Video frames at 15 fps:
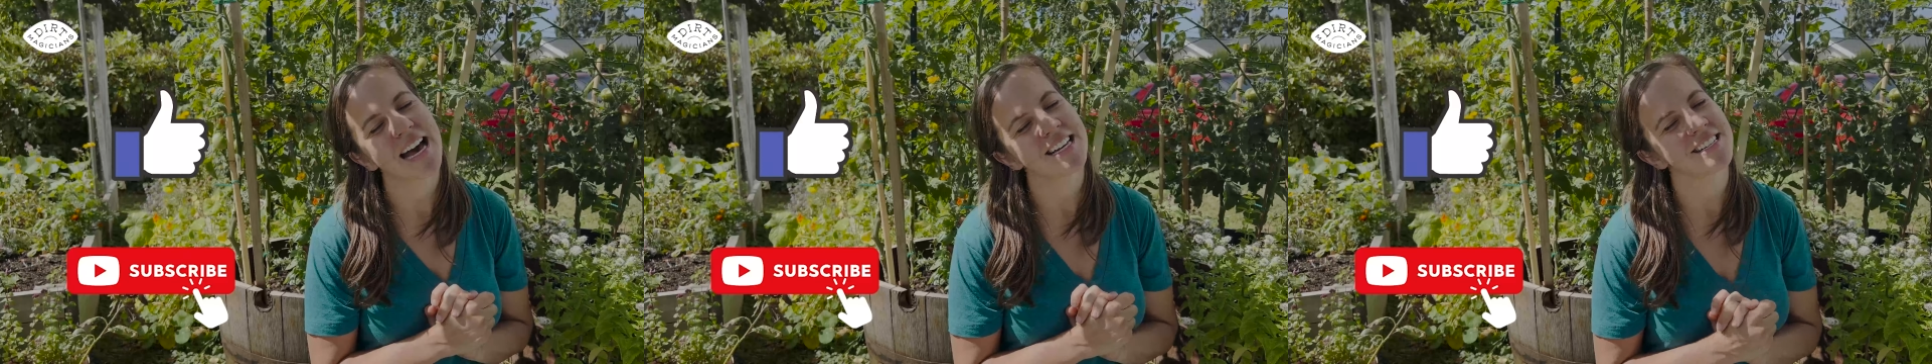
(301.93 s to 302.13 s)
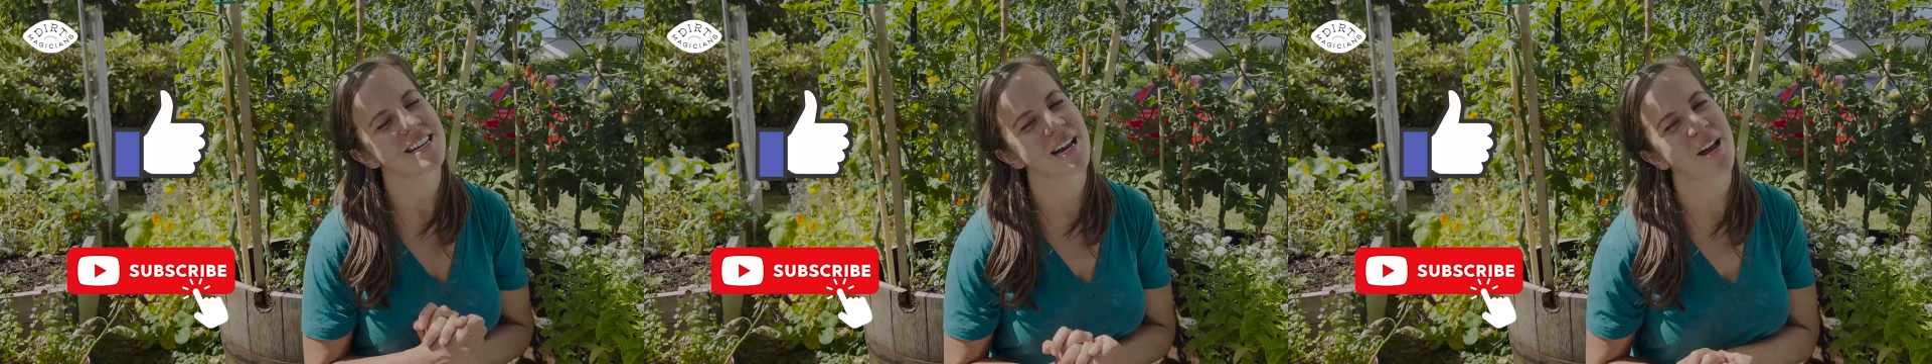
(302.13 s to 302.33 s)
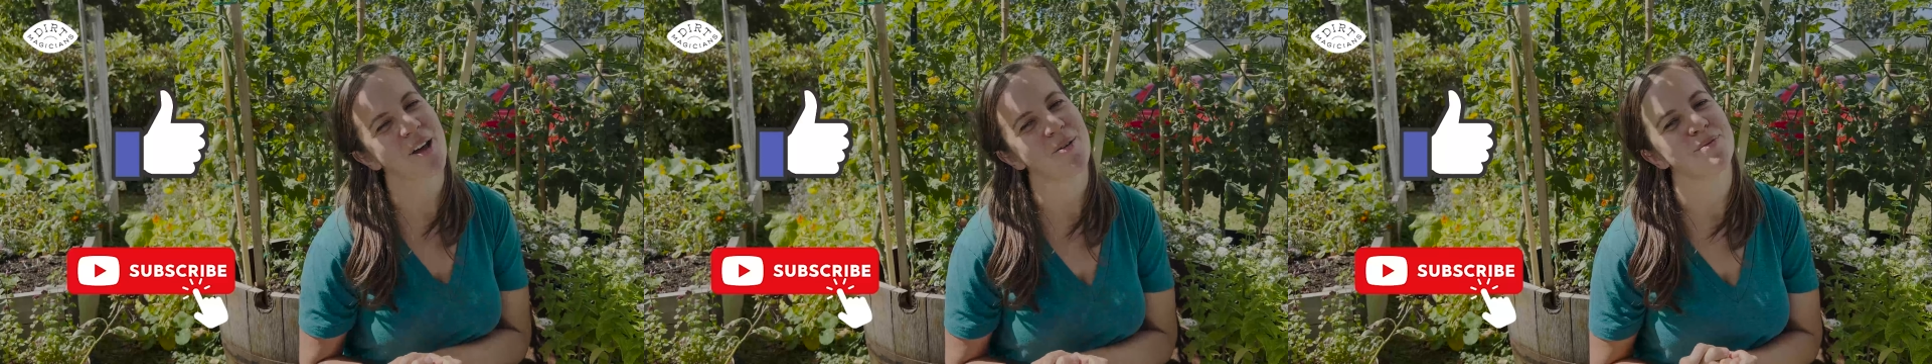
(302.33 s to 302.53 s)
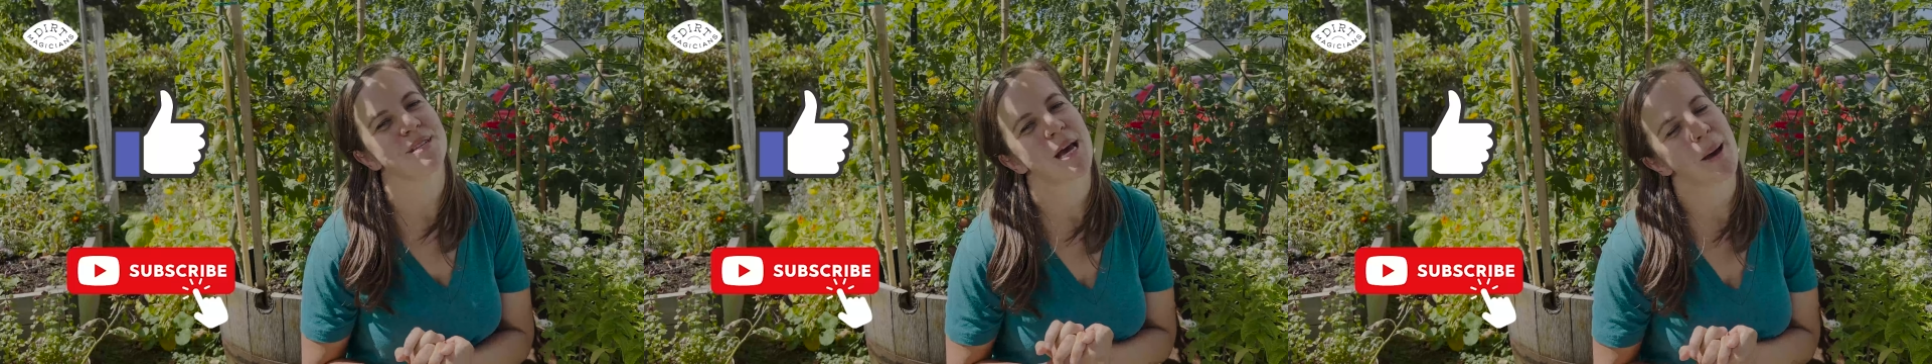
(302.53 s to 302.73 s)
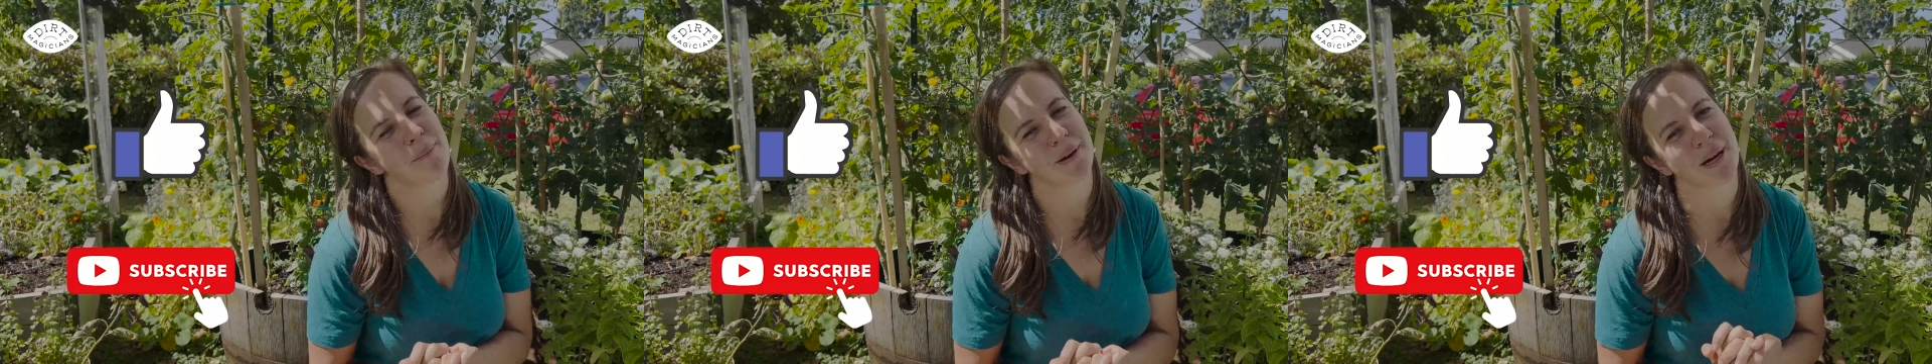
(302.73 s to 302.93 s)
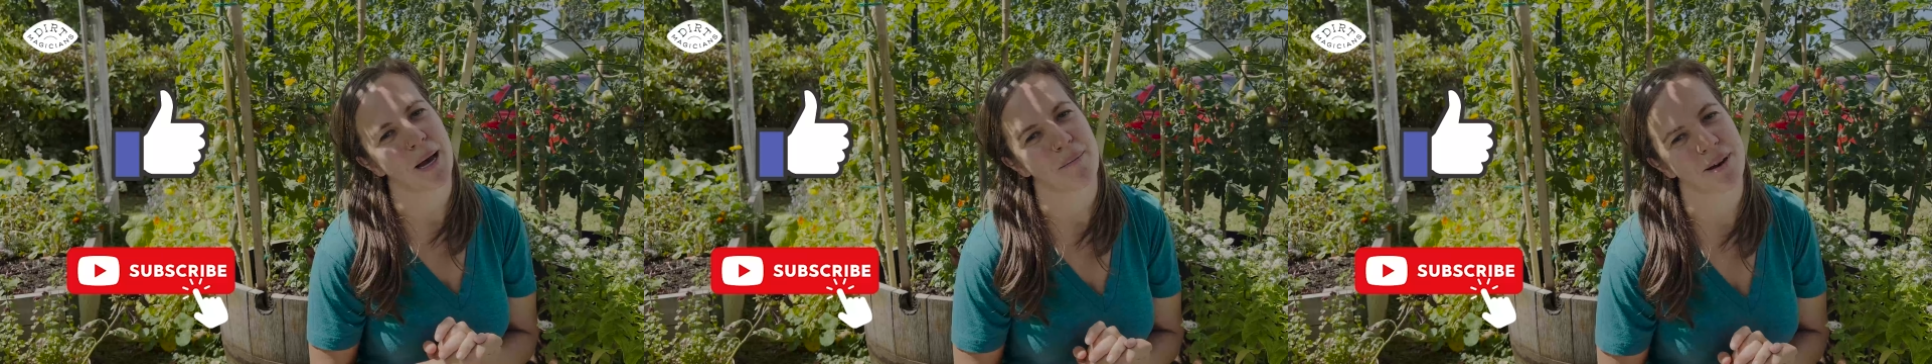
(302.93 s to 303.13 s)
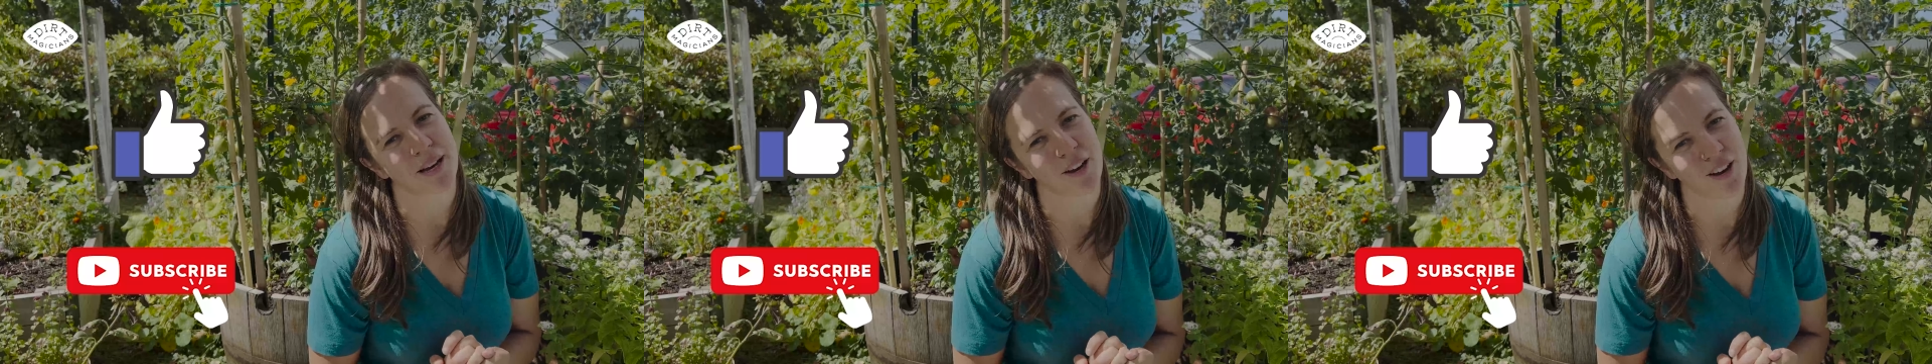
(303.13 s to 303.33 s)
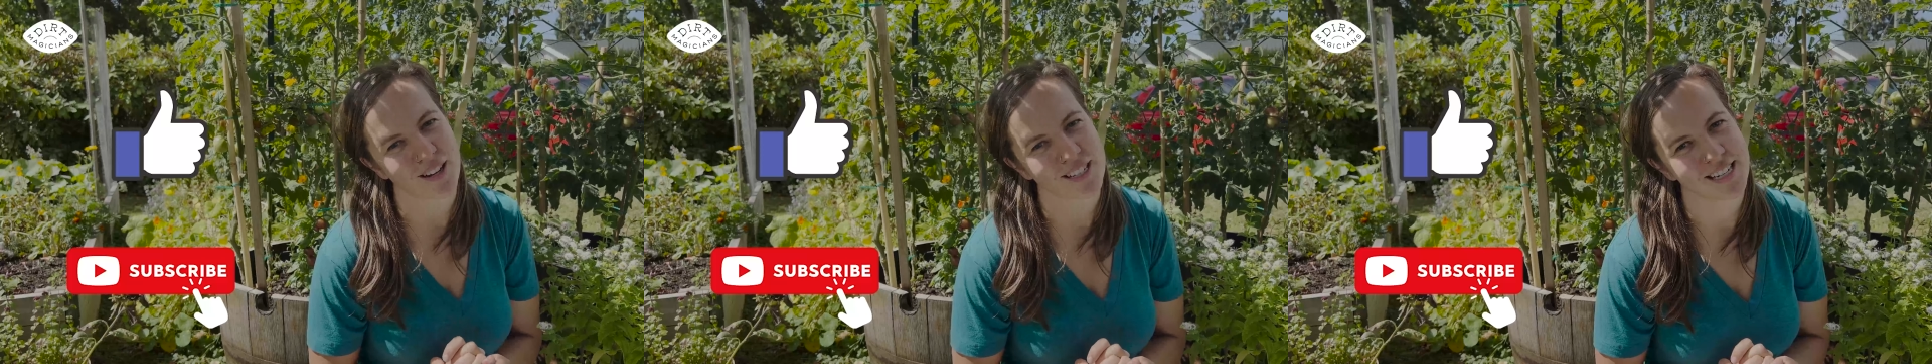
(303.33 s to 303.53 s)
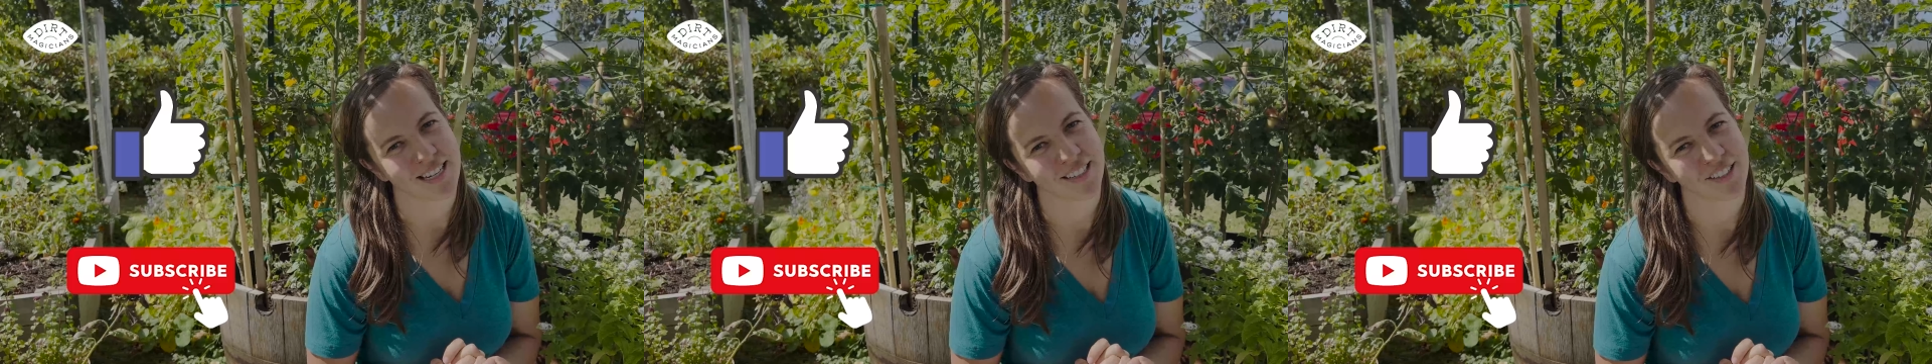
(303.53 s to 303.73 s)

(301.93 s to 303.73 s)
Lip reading: as it helps up-and-coming content